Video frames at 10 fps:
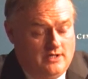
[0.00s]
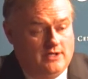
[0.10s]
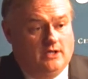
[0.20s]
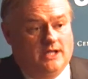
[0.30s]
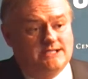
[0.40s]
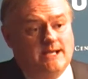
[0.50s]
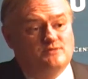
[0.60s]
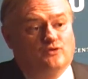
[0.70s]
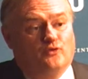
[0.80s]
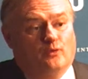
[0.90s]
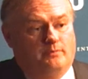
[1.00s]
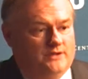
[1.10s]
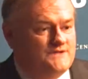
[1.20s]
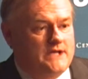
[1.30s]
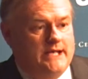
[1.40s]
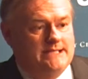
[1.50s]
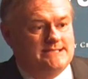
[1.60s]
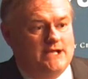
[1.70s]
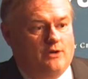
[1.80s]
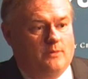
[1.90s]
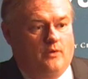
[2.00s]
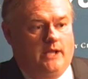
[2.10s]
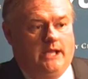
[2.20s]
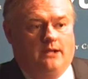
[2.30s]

Now, a lot of times we'll do a bill signing ceremony,